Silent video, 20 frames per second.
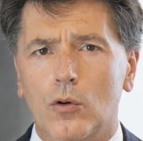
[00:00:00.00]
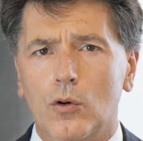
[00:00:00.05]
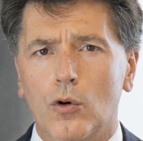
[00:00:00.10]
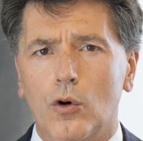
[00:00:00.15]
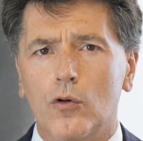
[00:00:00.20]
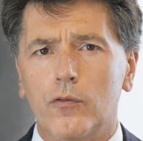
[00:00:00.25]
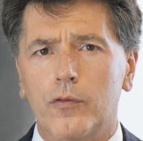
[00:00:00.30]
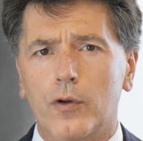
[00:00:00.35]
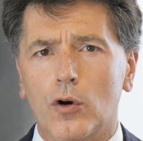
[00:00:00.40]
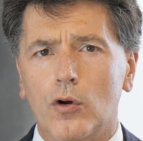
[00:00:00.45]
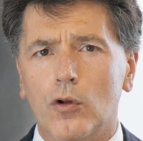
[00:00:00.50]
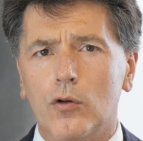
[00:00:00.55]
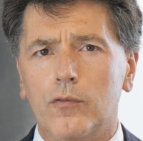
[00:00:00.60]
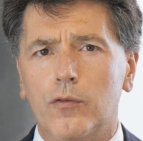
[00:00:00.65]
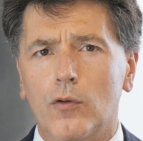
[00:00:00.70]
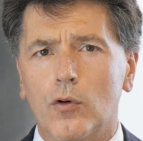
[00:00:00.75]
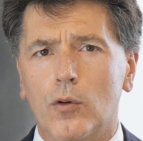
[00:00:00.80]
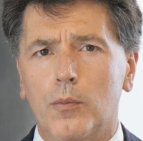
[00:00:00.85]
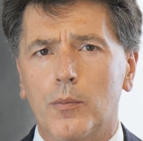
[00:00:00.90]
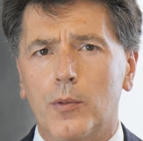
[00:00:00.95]
Overall,
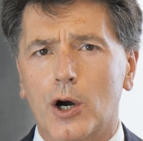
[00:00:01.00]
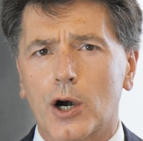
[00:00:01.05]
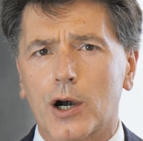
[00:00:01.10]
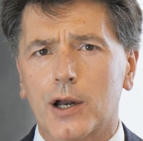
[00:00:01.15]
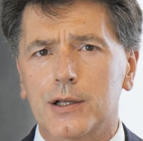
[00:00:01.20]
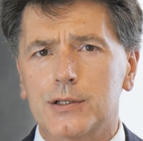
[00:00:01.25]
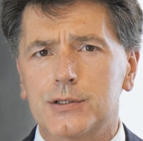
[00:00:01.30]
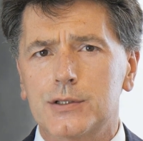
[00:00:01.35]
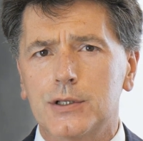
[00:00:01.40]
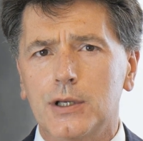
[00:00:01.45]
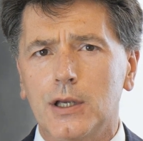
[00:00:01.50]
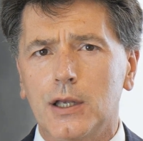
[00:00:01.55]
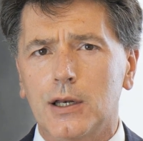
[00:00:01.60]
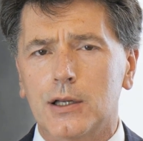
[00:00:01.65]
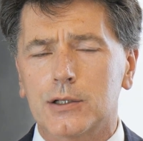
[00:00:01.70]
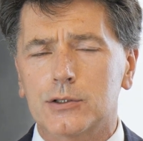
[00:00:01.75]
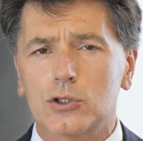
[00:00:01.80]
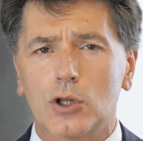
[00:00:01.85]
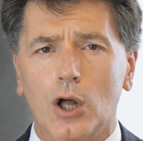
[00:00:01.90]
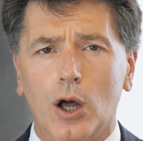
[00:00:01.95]
though, market seen
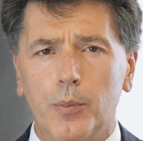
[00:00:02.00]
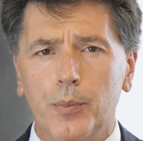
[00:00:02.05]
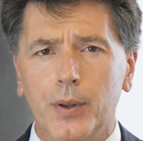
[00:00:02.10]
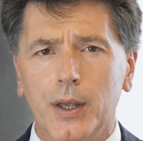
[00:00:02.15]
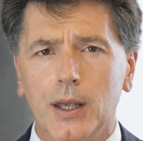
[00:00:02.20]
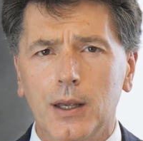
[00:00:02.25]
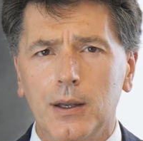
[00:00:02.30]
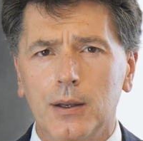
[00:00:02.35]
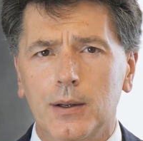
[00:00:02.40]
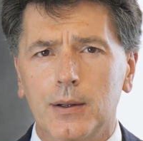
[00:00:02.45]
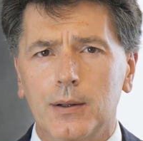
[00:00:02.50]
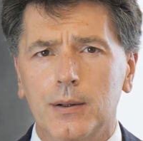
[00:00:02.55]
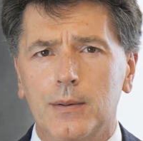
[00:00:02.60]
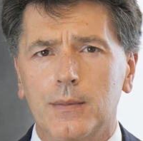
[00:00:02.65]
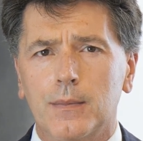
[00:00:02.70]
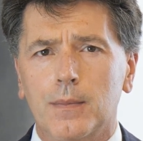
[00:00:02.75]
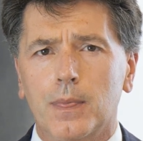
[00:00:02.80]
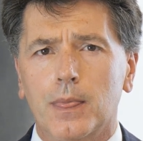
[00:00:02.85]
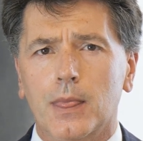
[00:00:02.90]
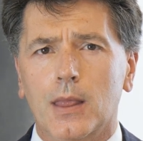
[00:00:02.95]
as toppy,
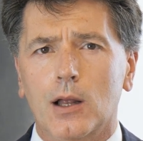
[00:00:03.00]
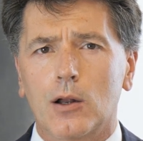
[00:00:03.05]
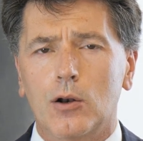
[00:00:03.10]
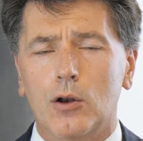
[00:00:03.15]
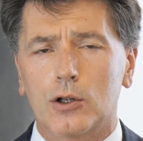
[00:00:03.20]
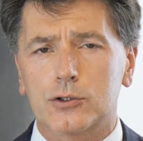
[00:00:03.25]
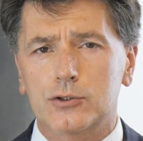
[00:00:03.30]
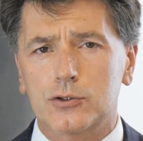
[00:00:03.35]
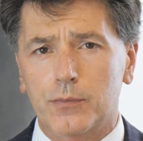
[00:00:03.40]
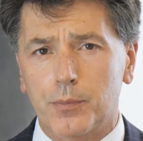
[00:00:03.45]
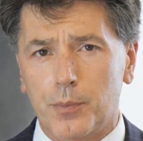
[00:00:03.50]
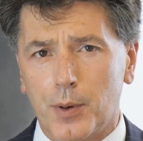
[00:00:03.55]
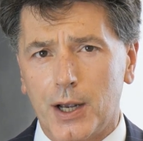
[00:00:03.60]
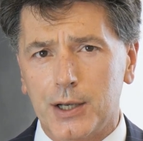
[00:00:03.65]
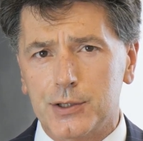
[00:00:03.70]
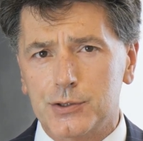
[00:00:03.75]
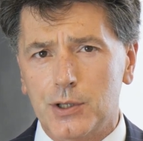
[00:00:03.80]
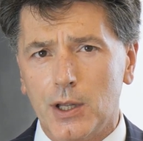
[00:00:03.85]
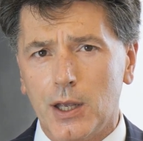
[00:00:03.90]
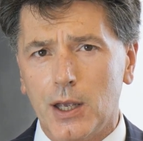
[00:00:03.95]
lots of
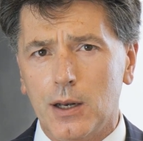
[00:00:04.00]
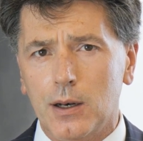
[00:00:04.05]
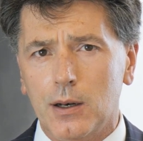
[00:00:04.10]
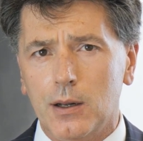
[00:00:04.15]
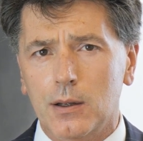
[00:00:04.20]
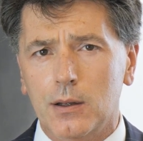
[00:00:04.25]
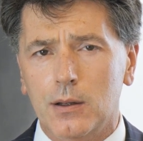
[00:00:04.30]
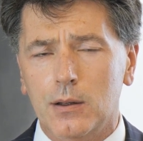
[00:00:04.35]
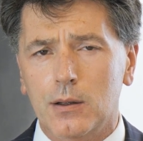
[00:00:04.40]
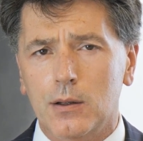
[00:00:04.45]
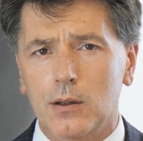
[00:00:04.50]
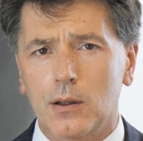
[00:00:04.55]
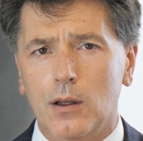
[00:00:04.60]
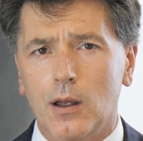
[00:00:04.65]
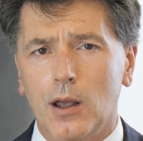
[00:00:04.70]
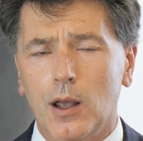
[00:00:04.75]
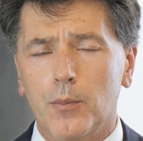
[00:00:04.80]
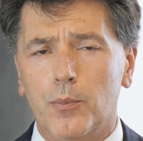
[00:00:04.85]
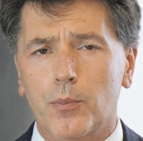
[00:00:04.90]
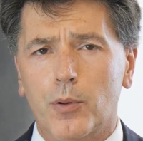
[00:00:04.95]
priced in,
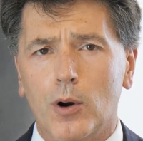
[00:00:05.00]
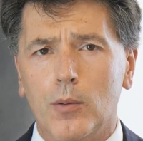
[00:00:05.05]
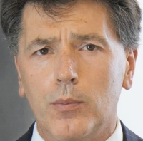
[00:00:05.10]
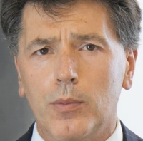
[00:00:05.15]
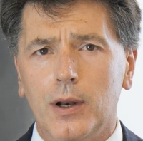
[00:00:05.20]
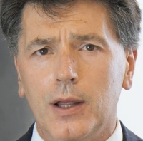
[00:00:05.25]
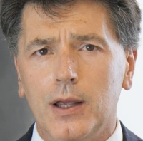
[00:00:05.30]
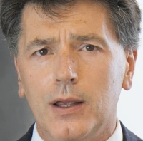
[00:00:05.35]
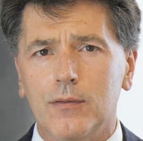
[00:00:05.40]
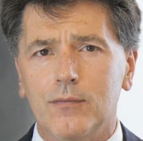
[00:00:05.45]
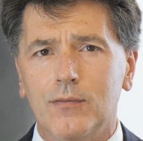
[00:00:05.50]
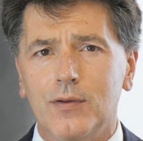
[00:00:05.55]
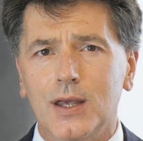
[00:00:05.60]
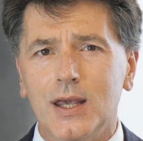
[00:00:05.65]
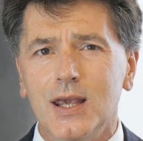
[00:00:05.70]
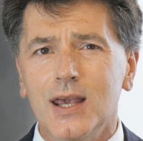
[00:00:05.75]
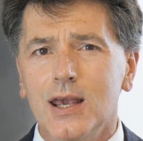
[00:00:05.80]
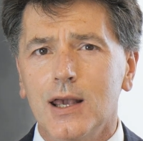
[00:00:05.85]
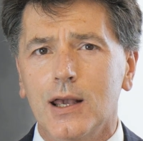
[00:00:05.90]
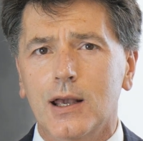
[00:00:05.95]
and probably the
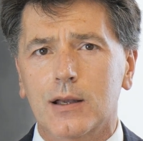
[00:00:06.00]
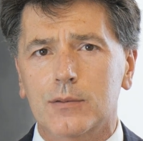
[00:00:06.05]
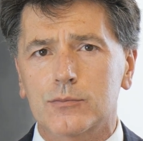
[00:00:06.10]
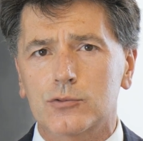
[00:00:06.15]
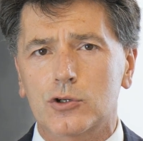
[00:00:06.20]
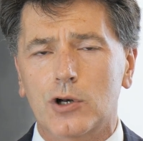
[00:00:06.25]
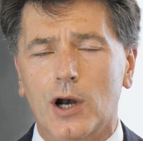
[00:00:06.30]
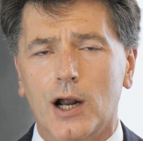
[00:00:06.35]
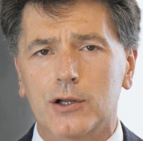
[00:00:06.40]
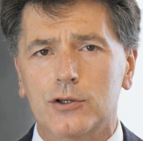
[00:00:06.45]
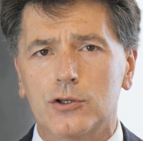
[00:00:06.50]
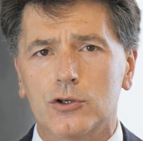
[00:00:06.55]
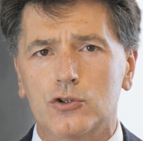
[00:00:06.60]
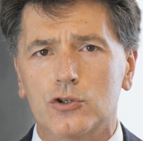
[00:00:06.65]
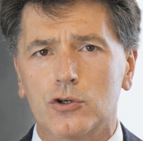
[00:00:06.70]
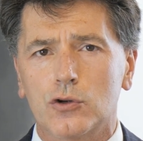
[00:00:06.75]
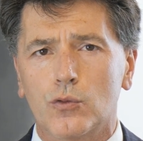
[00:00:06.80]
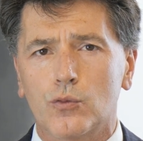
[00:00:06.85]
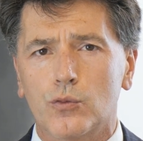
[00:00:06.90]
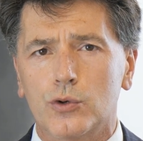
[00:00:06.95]
income
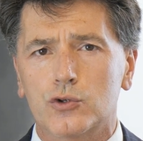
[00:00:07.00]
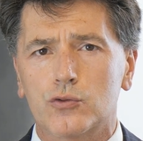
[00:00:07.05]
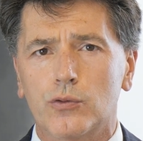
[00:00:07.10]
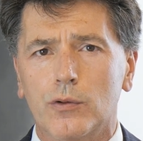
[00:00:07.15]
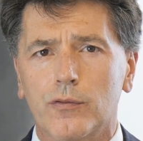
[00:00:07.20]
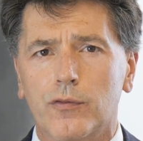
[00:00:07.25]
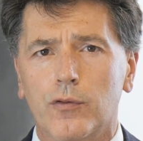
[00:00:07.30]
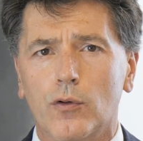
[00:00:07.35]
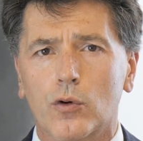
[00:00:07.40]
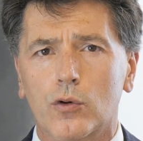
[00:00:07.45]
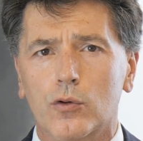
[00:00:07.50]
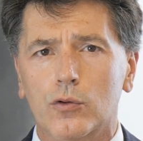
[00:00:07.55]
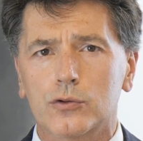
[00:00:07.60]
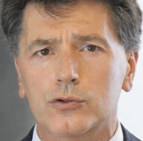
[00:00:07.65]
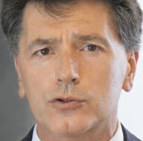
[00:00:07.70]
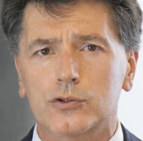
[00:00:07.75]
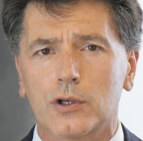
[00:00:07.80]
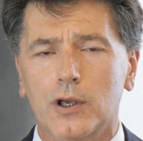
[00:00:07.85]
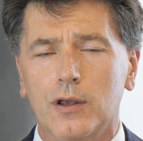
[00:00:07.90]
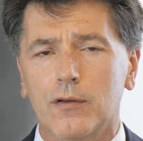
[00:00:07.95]
strategy in which we
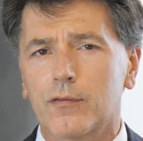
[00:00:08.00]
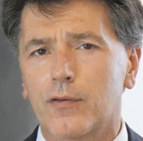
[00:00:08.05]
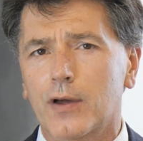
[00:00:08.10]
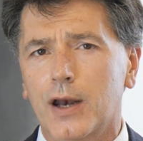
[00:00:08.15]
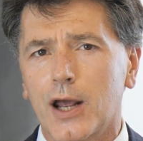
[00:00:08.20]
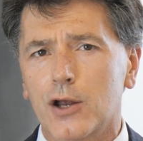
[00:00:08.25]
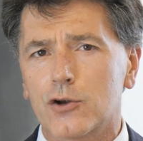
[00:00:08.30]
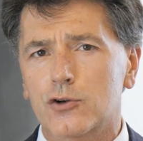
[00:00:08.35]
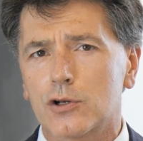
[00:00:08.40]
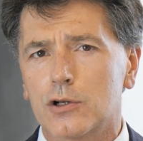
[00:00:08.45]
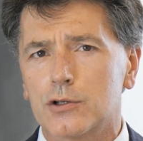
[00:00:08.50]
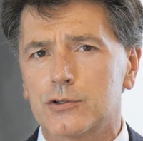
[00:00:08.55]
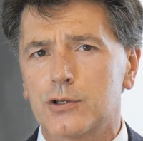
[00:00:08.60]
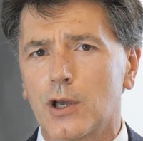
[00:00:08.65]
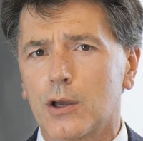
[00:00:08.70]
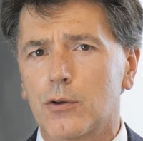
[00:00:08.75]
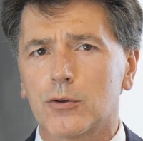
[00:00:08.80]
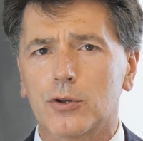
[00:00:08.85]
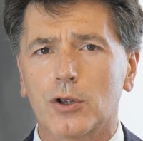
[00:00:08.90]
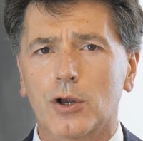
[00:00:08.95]
focus in financials,
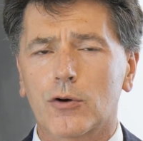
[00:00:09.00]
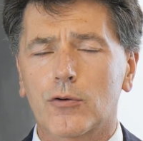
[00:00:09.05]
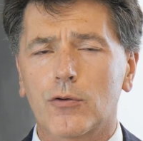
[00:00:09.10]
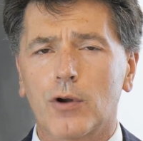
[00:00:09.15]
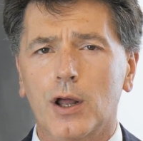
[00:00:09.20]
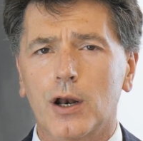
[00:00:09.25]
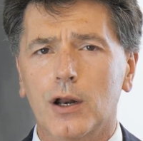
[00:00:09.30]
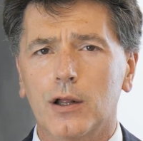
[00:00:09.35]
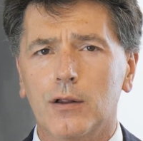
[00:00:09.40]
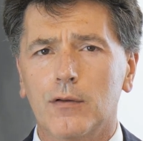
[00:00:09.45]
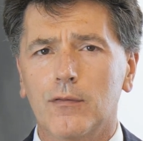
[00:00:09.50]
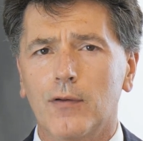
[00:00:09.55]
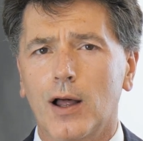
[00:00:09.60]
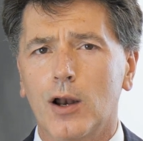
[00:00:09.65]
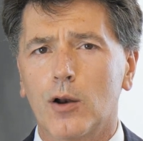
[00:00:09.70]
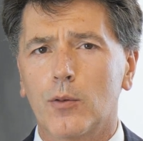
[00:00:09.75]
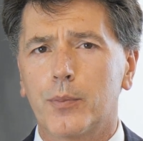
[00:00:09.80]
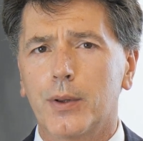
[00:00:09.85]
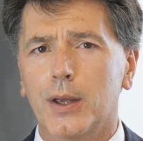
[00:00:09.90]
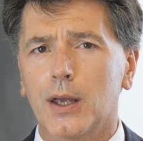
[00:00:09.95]
equity and credit,
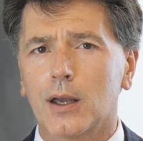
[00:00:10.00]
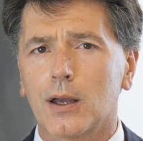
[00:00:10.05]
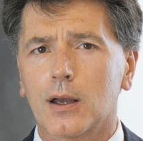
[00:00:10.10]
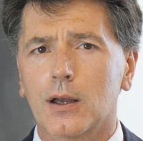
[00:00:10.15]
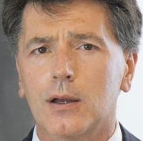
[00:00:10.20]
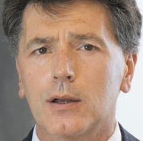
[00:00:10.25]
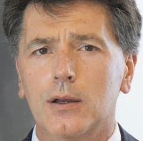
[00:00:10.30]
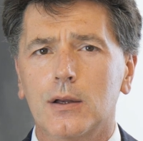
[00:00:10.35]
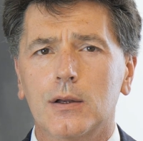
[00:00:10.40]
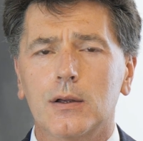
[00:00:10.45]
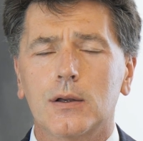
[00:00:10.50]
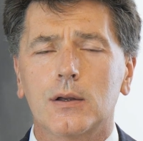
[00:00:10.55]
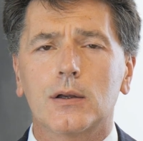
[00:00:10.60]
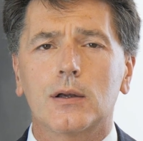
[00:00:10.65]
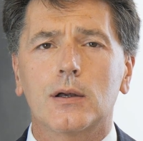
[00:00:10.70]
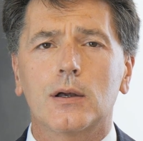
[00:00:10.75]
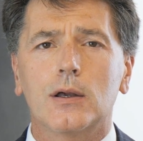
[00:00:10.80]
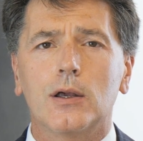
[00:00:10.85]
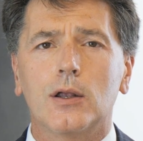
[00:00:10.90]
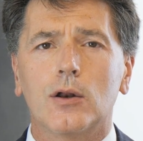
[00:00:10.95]
developing
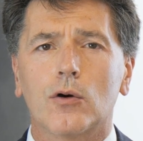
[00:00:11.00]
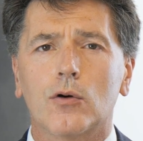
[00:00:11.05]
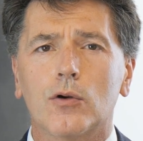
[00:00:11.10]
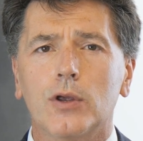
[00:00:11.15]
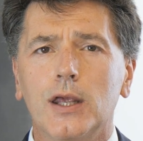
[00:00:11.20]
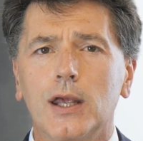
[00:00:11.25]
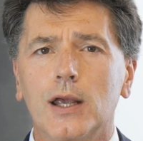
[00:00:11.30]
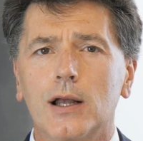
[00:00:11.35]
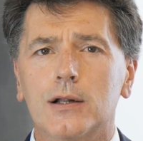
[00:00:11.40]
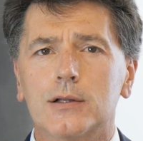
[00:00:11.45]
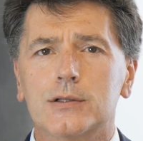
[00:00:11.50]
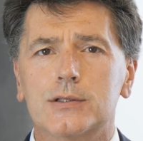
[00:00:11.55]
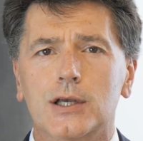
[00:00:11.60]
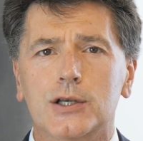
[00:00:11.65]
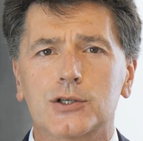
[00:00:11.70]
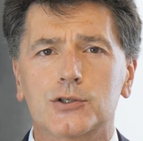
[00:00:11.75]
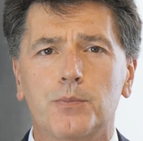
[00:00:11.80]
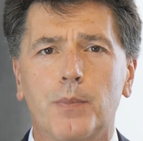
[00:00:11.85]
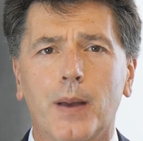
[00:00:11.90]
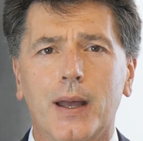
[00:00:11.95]
yields
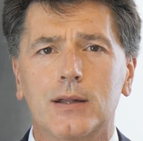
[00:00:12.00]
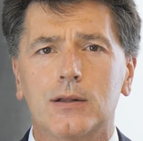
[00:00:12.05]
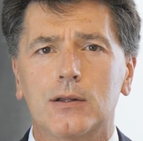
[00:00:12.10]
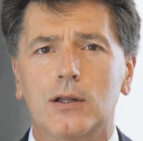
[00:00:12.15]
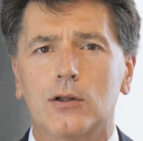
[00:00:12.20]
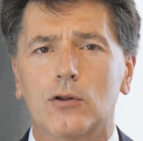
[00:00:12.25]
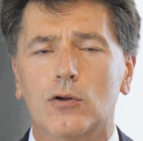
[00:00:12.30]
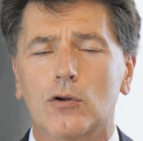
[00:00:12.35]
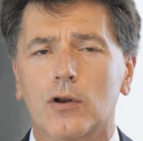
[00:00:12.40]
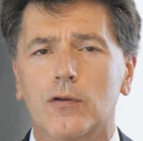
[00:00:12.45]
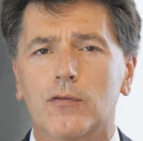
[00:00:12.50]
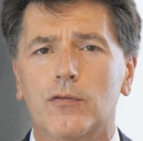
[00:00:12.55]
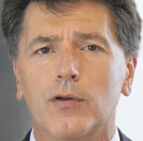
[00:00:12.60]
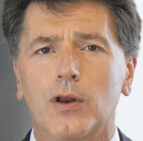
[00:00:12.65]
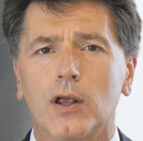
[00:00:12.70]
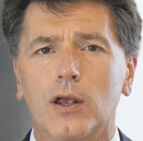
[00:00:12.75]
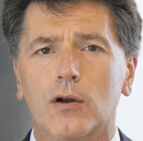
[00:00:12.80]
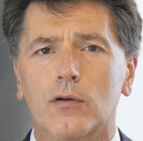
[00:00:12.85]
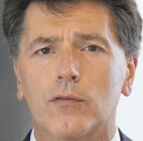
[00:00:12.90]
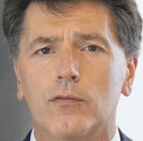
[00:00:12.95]
expected on a
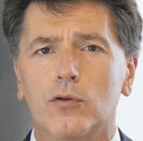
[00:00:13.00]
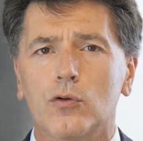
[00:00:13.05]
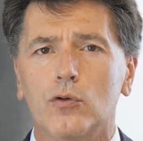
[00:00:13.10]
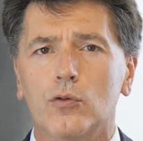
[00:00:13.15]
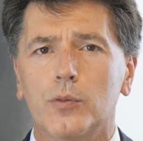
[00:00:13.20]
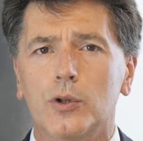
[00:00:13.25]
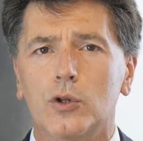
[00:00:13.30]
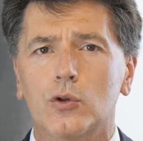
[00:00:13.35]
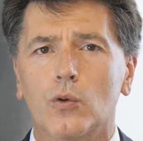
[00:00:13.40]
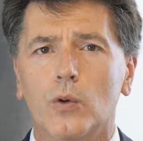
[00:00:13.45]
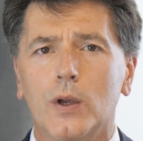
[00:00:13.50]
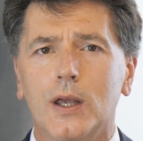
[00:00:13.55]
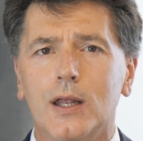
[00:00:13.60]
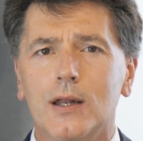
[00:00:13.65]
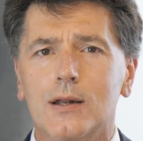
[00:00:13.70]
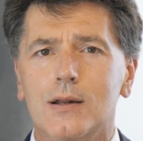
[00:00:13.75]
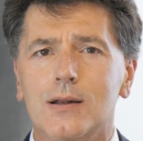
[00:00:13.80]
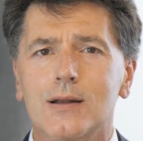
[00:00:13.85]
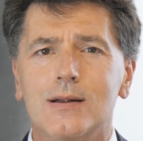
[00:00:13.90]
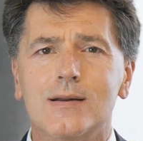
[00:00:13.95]
3-year view
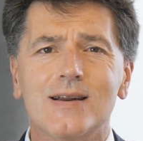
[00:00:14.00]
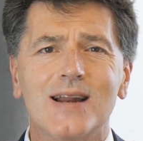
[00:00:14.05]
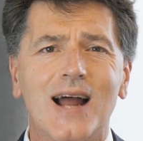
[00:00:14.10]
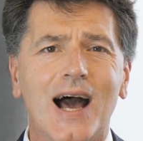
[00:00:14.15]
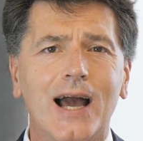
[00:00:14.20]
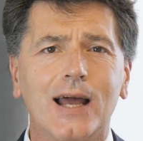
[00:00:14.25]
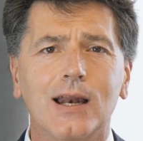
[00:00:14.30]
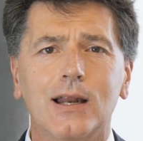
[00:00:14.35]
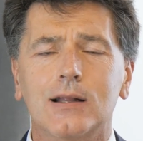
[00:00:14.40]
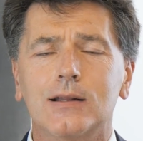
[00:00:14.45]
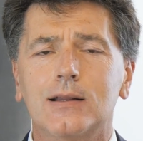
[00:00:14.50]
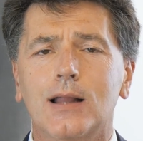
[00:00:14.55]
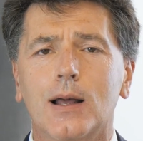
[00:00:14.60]
between 9 and